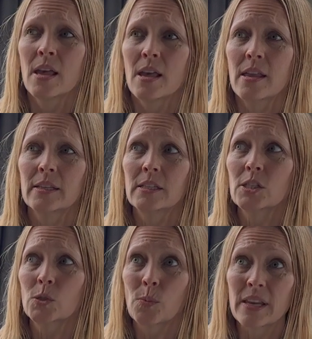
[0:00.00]
It is the
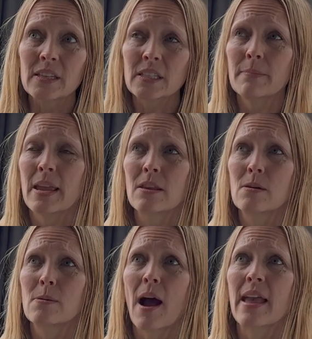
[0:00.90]
sweetest
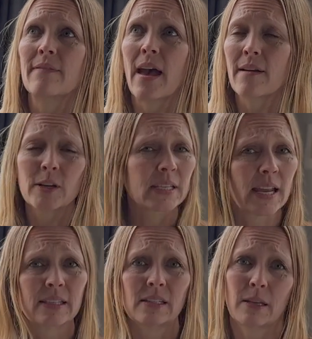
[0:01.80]
tomato I have ever
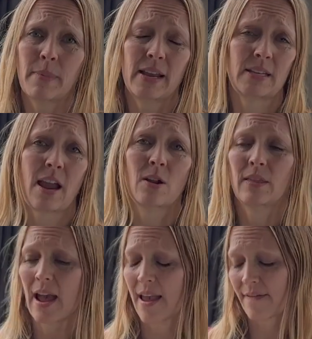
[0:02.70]
tasted in my entire
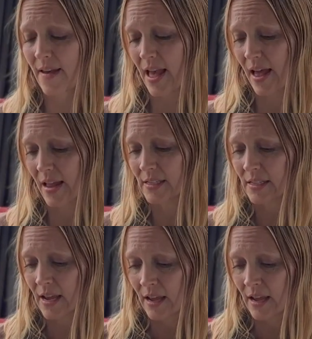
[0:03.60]
life, and